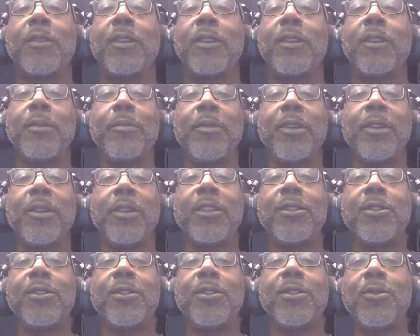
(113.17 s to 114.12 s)
let me
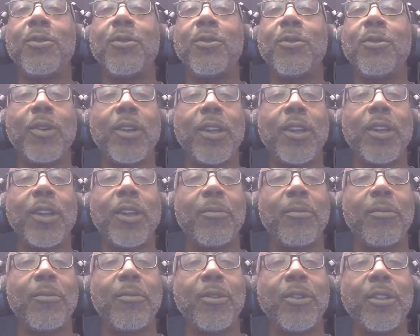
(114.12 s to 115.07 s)
get to what I
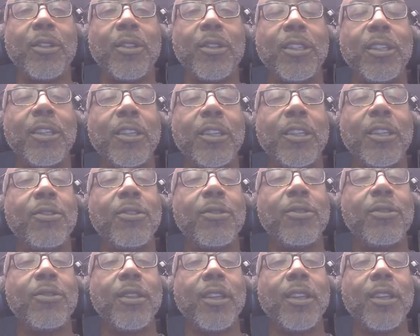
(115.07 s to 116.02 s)
wanted to get to,
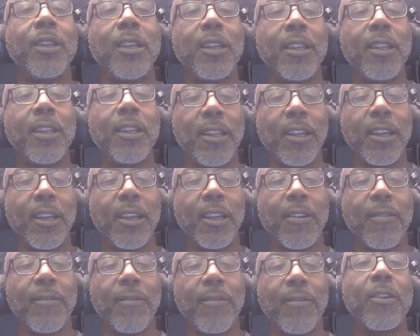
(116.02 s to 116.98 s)
and then I'll
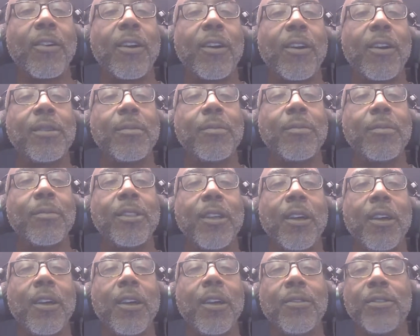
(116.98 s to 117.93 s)
figure out some of this
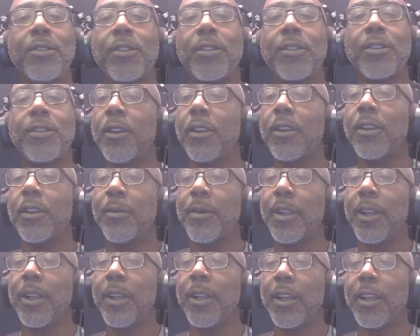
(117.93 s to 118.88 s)
other stuff a little bit
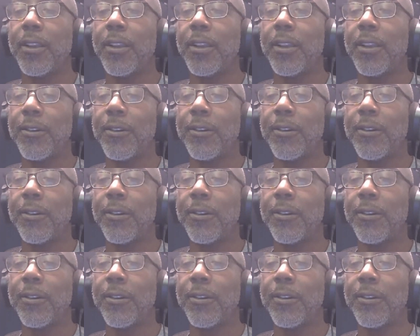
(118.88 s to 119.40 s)
later.